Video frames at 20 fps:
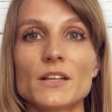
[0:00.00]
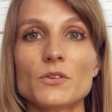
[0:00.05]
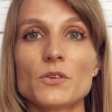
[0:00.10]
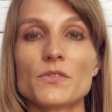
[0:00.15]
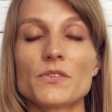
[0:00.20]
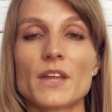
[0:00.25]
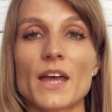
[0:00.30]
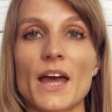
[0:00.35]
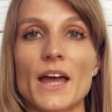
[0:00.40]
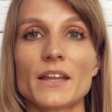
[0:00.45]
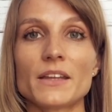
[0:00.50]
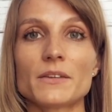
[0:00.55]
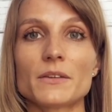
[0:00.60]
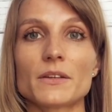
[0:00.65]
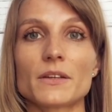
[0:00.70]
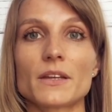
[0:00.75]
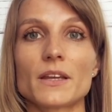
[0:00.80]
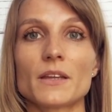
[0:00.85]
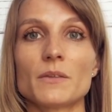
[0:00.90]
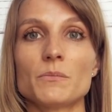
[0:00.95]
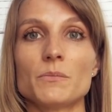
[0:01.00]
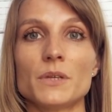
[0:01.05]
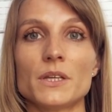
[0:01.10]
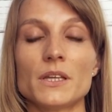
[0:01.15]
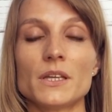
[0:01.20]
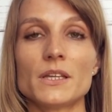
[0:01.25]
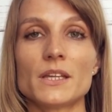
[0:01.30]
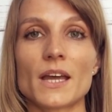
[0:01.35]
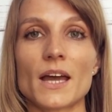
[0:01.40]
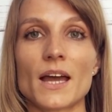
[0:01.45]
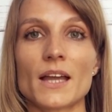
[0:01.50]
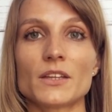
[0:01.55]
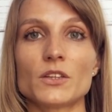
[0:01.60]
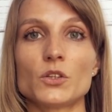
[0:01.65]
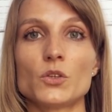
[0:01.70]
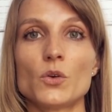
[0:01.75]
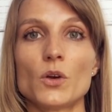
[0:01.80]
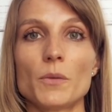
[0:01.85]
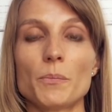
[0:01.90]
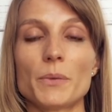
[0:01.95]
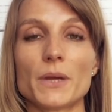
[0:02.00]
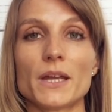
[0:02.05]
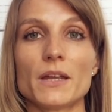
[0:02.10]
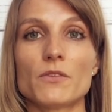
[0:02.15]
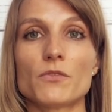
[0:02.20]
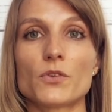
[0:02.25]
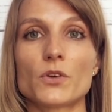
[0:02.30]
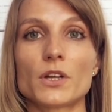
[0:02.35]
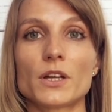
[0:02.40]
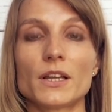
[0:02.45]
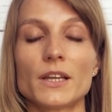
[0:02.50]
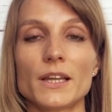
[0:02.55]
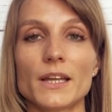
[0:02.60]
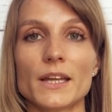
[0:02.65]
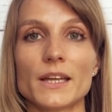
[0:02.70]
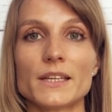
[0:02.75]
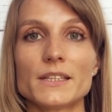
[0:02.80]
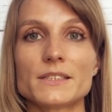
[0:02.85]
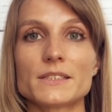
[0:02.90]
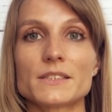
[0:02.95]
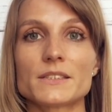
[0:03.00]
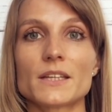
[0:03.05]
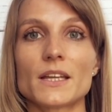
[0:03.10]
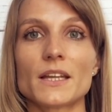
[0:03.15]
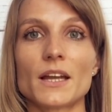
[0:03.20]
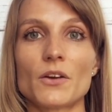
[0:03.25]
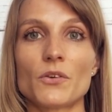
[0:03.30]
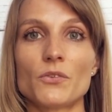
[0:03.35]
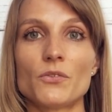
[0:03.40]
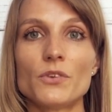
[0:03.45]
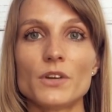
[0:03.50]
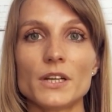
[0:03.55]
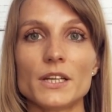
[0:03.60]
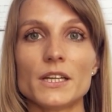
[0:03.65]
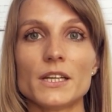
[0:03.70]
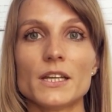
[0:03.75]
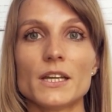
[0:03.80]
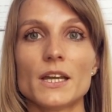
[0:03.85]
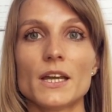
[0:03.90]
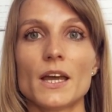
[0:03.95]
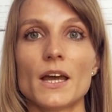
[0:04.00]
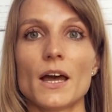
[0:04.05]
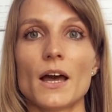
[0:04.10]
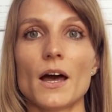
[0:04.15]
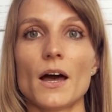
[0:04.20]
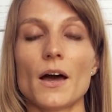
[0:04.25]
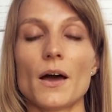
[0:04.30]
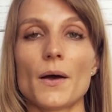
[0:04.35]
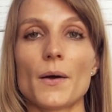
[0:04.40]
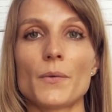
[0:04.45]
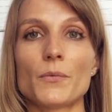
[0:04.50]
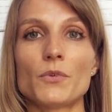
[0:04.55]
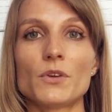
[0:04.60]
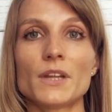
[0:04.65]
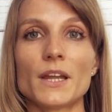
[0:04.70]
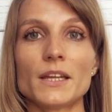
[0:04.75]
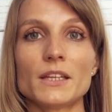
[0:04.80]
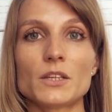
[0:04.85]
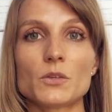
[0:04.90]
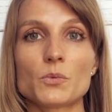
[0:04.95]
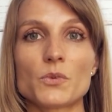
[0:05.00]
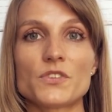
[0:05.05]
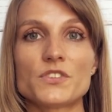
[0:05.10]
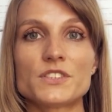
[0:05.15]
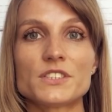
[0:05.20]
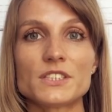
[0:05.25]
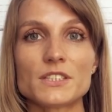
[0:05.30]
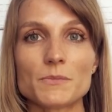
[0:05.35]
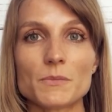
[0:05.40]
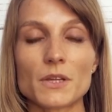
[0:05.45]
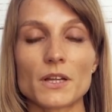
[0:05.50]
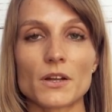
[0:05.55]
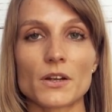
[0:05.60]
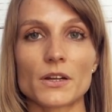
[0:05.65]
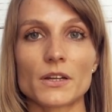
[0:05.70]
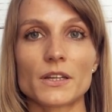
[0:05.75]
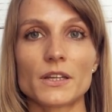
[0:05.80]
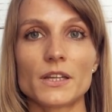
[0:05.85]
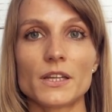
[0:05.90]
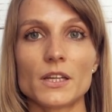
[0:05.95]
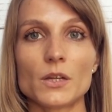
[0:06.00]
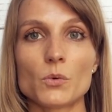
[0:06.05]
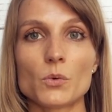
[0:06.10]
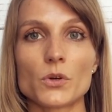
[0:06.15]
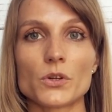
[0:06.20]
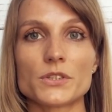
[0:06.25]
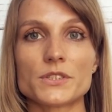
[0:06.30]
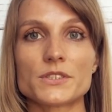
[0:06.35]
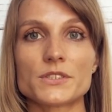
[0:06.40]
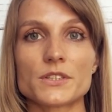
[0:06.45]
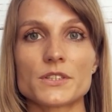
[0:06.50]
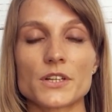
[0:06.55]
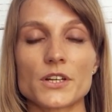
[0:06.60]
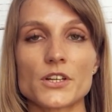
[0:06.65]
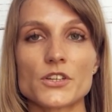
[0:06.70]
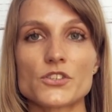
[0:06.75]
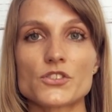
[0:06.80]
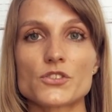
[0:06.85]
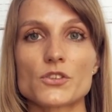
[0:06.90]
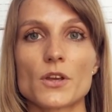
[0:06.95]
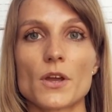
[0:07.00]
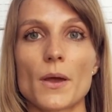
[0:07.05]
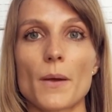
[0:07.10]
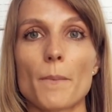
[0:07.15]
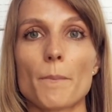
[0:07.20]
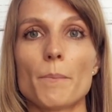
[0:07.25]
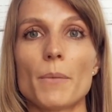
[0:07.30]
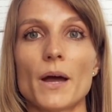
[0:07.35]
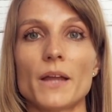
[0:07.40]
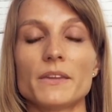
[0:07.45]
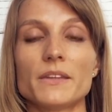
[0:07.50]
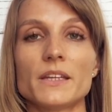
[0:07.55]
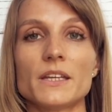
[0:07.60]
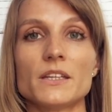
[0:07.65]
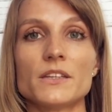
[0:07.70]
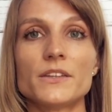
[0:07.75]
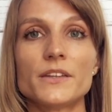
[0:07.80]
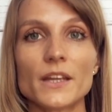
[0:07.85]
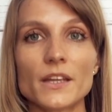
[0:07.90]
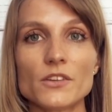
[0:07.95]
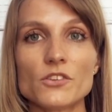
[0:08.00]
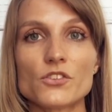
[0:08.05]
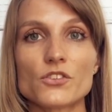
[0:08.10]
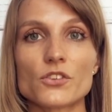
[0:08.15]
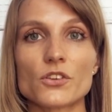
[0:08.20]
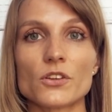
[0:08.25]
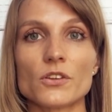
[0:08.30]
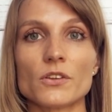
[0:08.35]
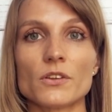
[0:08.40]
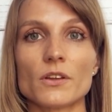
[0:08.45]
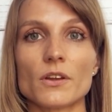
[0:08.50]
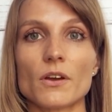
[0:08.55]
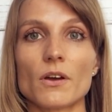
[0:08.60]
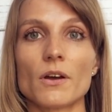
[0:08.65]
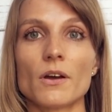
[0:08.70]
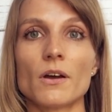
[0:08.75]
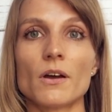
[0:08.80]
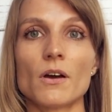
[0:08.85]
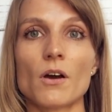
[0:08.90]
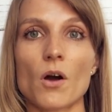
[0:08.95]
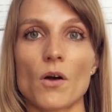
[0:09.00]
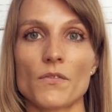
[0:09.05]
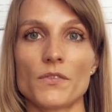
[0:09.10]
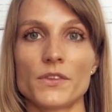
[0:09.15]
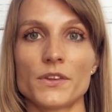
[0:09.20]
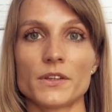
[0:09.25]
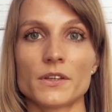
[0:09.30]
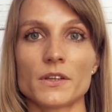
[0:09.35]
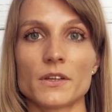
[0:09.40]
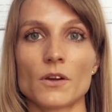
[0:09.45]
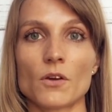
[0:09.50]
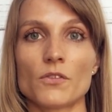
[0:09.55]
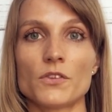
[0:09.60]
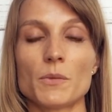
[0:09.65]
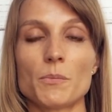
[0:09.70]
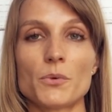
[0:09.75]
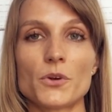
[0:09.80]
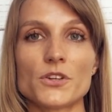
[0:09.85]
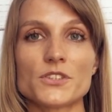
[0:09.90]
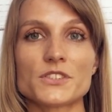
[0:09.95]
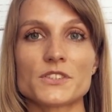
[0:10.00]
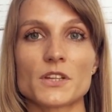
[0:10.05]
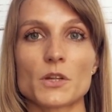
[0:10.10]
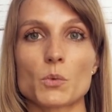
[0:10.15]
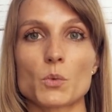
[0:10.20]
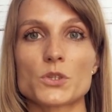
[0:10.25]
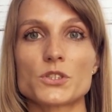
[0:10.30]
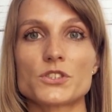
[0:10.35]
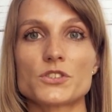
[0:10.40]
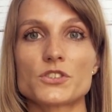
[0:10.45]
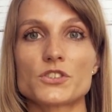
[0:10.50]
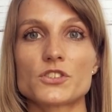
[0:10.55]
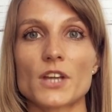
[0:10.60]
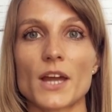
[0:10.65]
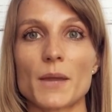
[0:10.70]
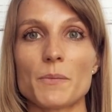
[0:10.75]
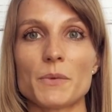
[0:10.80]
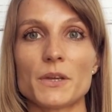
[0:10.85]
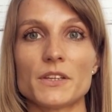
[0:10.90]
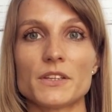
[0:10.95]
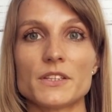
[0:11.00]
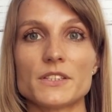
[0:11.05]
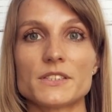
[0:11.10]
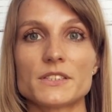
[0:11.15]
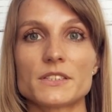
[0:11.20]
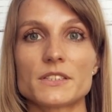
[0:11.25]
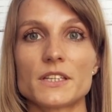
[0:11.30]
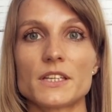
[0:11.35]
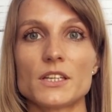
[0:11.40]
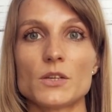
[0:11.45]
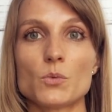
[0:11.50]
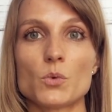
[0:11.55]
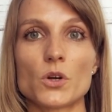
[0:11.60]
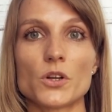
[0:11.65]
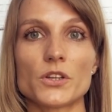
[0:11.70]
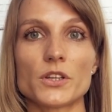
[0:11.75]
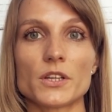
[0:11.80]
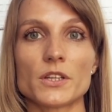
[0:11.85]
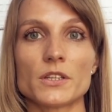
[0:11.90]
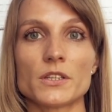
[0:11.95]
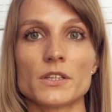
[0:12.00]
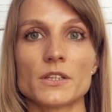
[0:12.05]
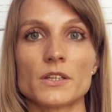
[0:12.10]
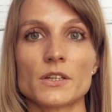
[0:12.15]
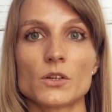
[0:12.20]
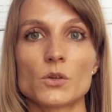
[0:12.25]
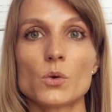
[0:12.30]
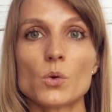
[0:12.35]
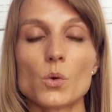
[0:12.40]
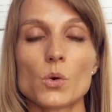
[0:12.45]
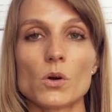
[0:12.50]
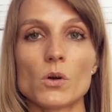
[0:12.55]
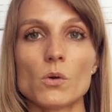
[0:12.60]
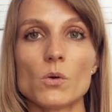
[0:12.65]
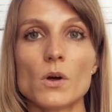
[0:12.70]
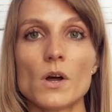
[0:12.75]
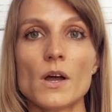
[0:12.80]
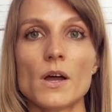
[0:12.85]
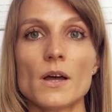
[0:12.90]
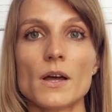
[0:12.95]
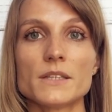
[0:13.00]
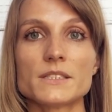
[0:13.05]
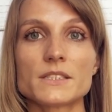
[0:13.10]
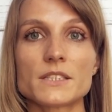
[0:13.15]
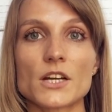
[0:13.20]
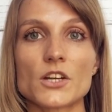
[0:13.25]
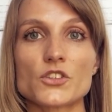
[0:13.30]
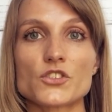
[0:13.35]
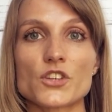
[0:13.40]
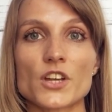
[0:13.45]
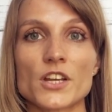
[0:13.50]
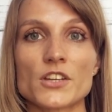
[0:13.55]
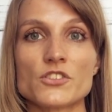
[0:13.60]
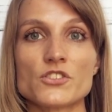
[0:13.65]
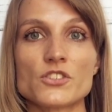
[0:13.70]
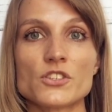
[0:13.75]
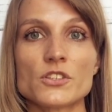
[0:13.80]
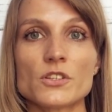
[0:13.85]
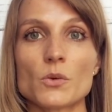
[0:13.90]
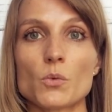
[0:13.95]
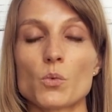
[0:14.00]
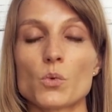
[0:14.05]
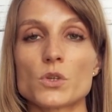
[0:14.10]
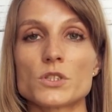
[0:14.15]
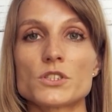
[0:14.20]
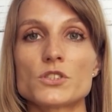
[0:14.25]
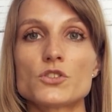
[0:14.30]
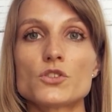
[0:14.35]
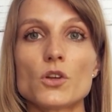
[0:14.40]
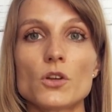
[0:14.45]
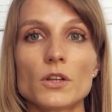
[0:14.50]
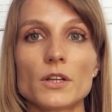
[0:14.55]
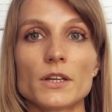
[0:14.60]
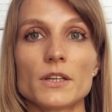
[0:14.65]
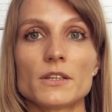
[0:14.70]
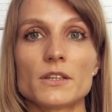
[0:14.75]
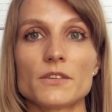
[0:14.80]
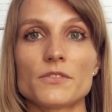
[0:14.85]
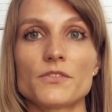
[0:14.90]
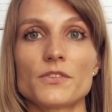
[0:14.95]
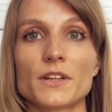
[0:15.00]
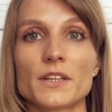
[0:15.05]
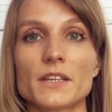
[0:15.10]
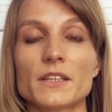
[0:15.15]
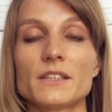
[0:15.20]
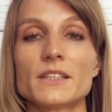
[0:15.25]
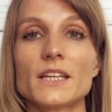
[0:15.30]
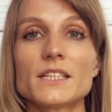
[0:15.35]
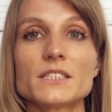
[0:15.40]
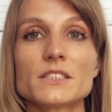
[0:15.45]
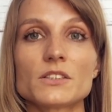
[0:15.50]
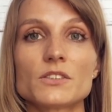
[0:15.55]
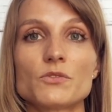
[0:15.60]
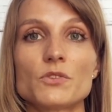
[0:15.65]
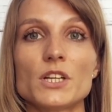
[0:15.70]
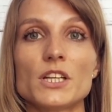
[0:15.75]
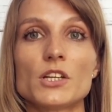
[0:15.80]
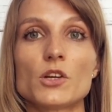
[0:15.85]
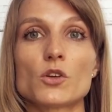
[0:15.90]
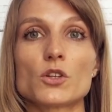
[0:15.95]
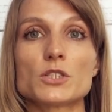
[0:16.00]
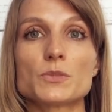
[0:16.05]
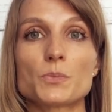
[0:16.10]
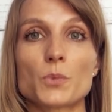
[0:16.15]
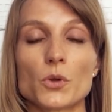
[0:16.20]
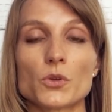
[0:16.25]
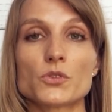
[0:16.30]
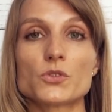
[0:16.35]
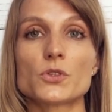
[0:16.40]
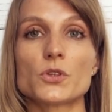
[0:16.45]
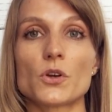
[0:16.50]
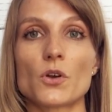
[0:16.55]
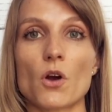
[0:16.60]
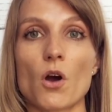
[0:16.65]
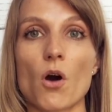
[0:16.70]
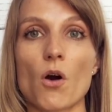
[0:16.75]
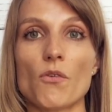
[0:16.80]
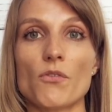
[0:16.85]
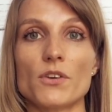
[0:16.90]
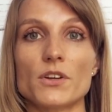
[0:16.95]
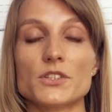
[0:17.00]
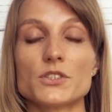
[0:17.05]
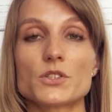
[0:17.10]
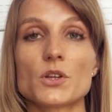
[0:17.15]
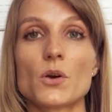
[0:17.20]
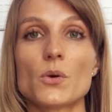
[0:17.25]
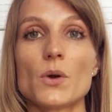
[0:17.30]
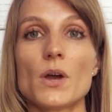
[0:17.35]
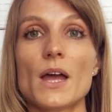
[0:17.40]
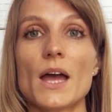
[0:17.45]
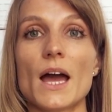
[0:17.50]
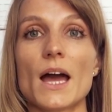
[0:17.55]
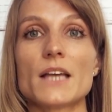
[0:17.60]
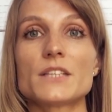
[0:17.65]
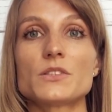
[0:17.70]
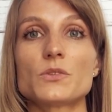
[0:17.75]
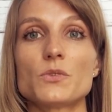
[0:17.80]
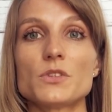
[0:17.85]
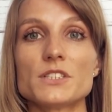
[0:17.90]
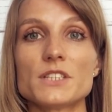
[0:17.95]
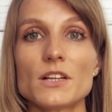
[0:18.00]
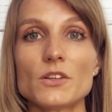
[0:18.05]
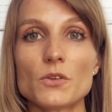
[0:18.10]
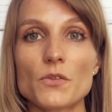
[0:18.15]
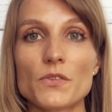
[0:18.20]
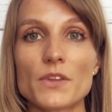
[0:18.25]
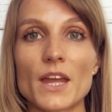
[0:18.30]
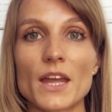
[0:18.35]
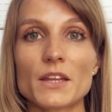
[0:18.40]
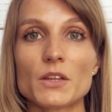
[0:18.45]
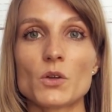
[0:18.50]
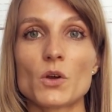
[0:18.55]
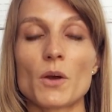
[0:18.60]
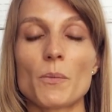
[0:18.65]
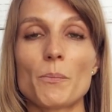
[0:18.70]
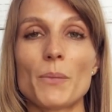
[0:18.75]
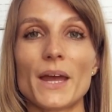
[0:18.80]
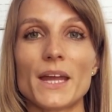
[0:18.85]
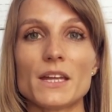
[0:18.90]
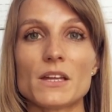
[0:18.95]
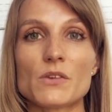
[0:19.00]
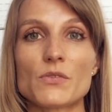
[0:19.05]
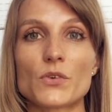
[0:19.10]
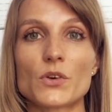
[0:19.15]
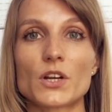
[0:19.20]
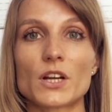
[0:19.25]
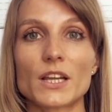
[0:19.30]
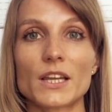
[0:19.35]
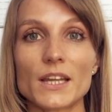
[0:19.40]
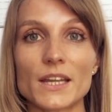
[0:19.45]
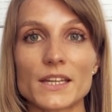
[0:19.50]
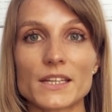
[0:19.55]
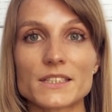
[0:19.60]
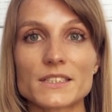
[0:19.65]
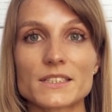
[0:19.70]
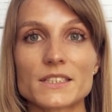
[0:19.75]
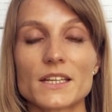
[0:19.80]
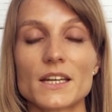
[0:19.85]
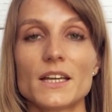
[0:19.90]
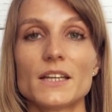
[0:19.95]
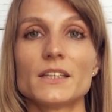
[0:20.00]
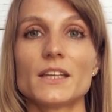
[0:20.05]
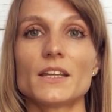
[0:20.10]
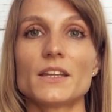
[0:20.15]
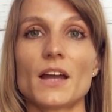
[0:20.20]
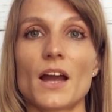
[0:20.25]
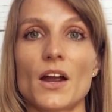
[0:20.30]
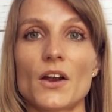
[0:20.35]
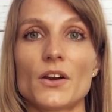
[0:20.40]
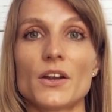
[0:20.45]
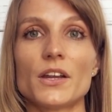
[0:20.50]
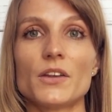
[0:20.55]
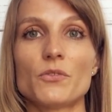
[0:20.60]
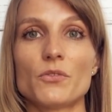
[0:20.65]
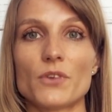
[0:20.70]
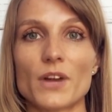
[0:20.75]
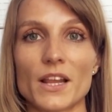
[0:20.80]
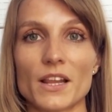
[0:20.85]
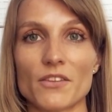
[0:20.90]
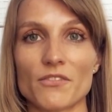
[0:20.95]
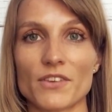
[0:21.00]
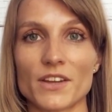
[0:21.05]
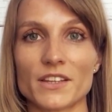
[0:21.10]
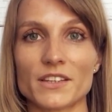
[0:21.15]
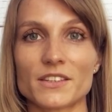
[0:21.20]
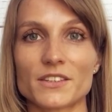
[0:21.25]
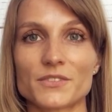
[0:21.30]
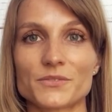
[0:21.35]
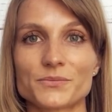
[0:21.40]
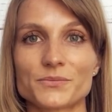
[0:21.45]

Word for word: of that can be that you are paying for clicks that are really Uh, related with similar keyword search, but the intention uh, of the of the person that was typing this keyword in the Google search engine was totally different. It doesn't really correspond to your offer. So as a result of that, you are paying for clicks that are irrelevant.